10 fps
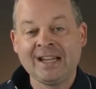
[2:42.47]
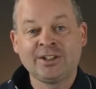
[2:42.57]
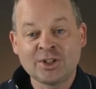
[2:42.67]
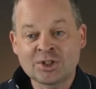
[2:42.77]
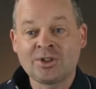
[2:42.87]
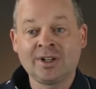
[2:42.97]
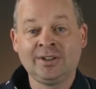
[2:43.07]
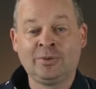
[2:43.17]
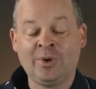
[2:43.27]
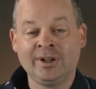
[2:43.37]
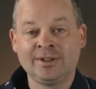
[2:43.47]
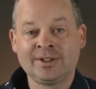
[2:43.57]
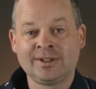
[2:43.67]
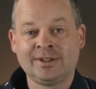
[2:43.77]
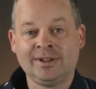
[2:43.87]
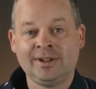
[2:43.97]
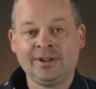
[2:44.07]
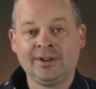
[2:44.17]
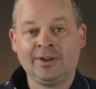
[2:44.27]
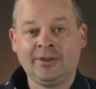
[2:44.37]
Destructive ones
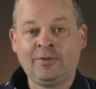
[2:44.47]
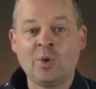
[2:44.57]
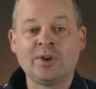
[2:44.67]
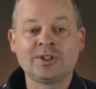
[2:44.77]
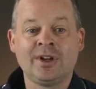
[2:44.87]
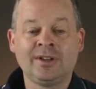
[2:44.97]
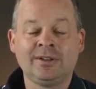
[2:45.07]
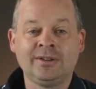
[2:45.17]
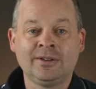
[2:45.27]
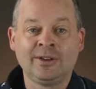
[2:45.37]
focus on